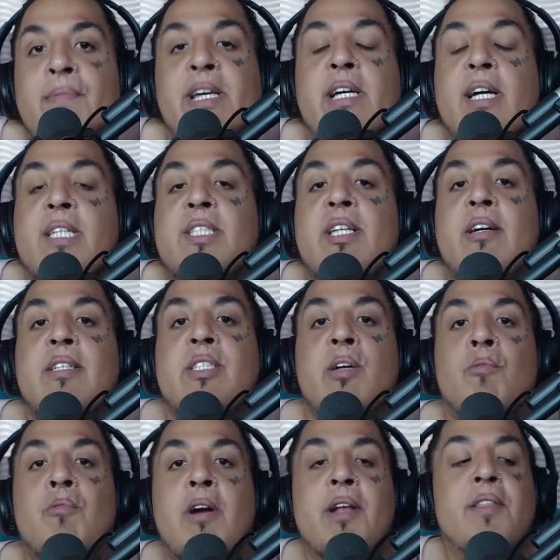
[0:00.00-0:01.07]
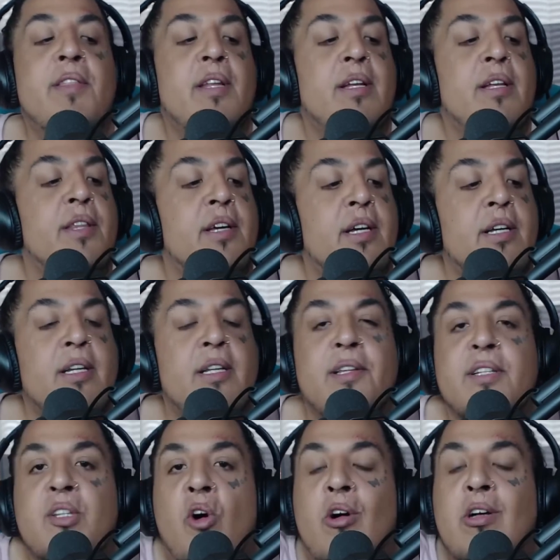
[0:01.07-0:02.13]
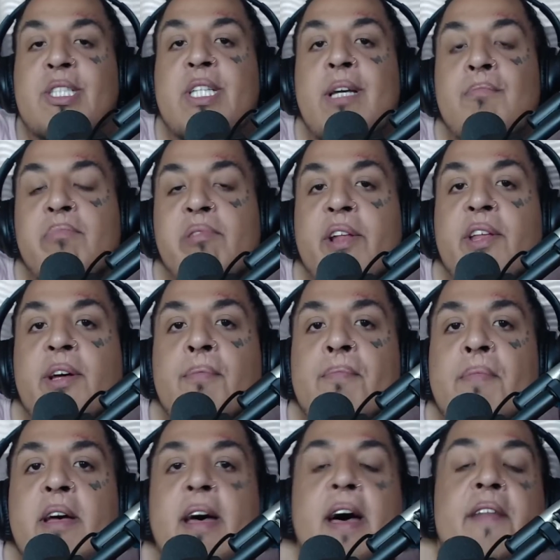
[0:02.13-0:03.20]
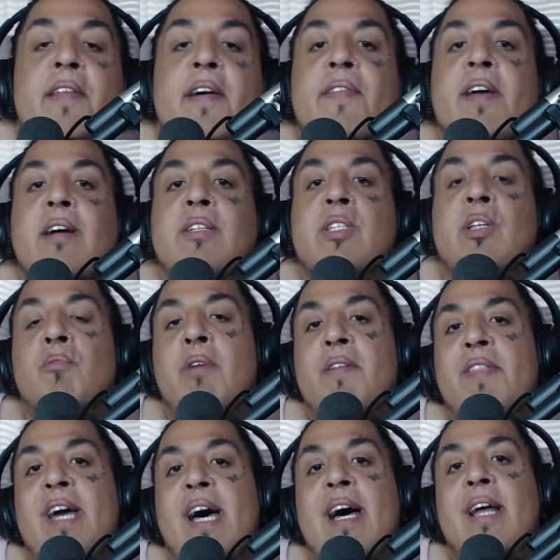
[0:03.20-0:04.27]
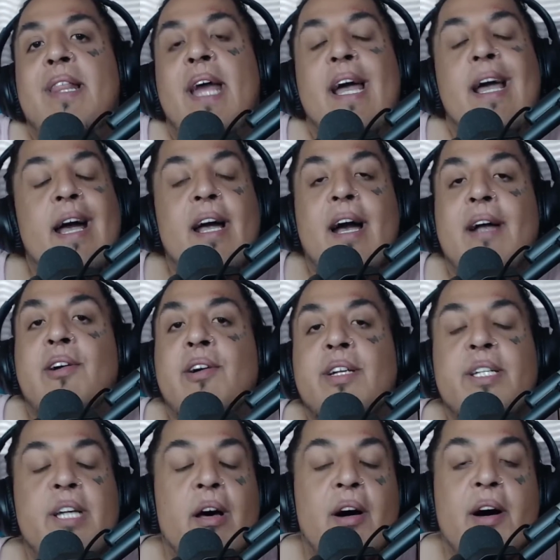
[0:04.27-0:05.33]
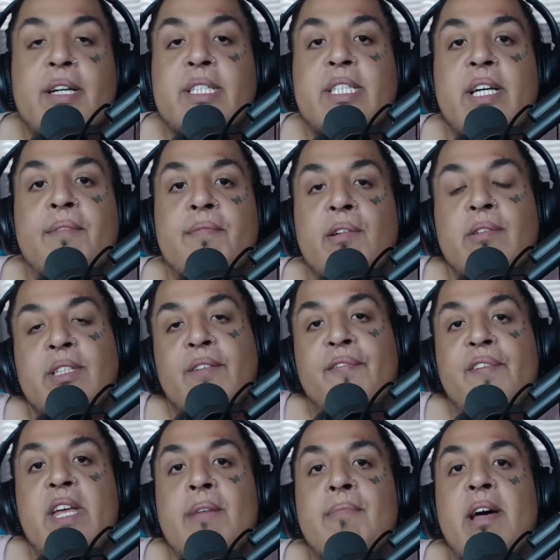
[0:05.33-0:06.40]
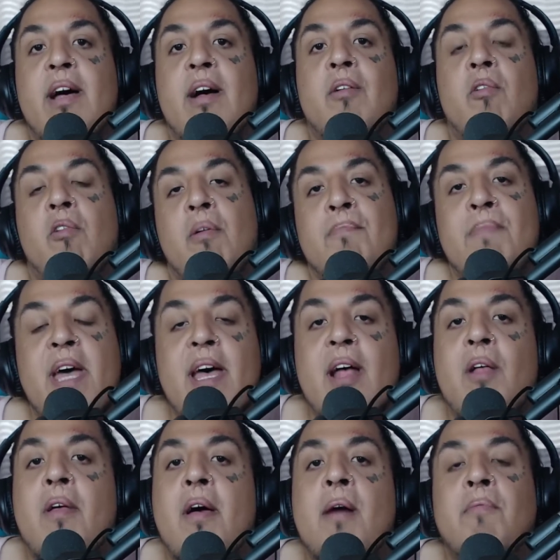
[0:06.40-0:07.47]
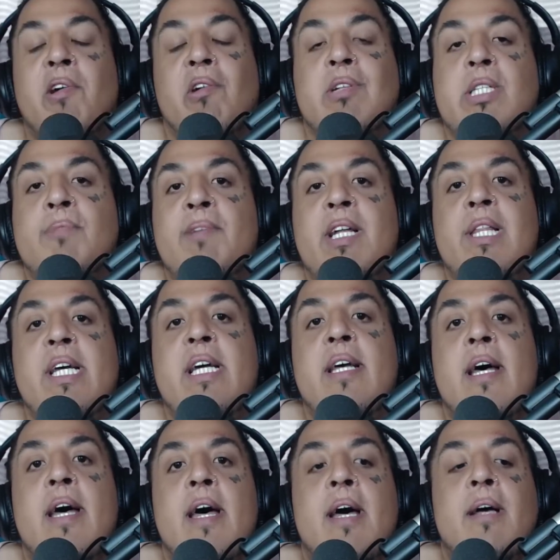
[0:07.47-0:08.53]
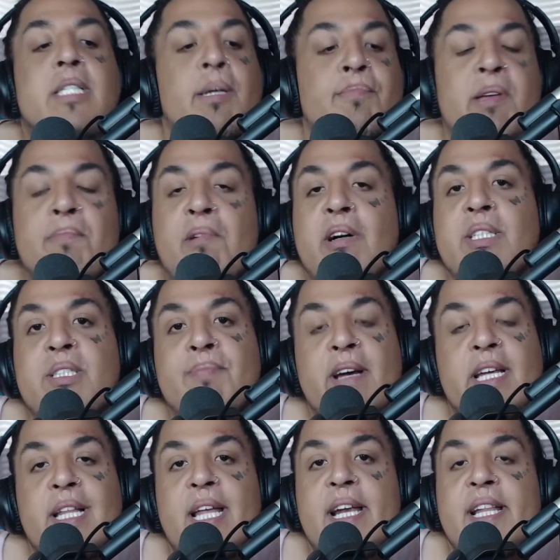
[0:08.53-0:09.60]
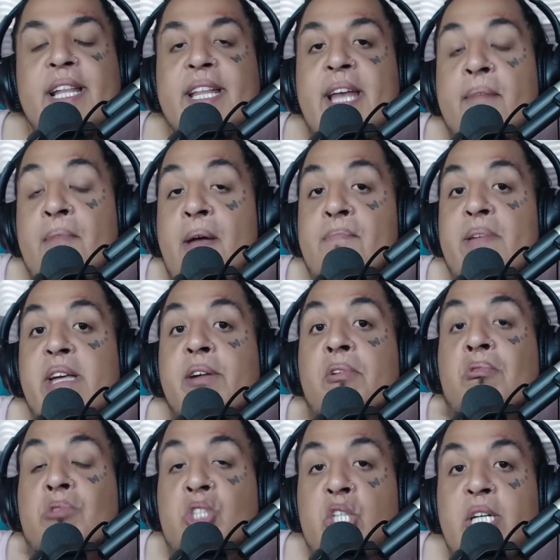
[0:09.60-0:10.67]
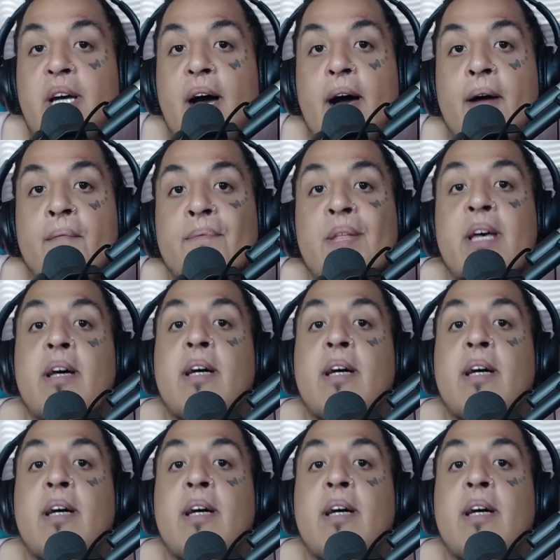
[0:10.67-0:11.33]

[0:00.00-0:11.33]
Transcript: because there's the one, the the, the dark-skinned brother, and then there's the one that, like, I, I couldn't tell honestly if it was a female or a male, but ultimately some people are speculating that that might be an Uchiha.